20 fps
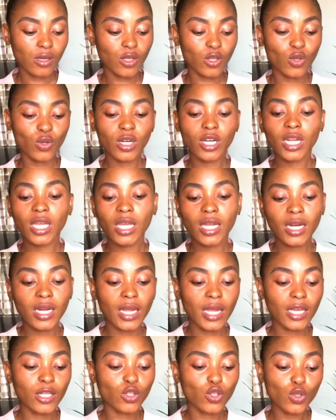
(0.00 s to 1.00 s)
You need
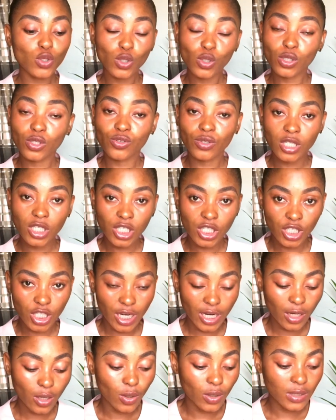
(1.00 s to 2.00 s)
a 2-3
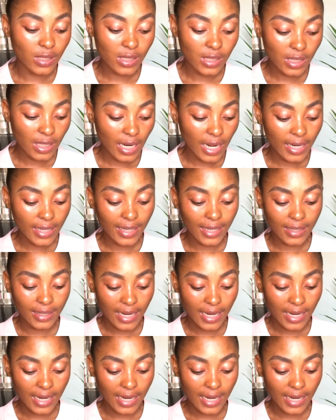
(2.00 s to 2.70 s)
shade concealer